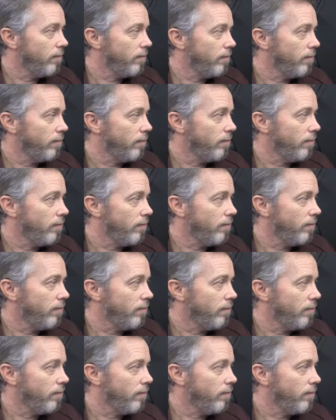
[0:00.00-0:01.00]

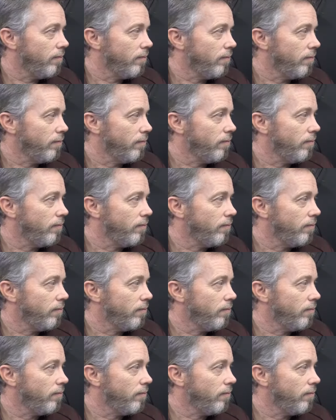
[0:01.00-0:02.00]

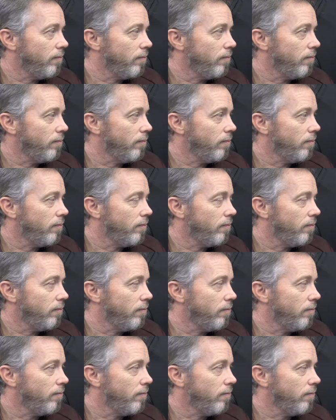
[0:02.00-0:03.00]

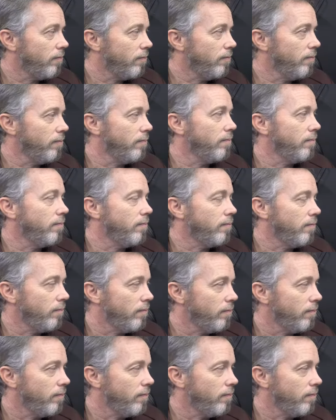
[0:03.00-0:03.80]
No words are spoken by the person on screen.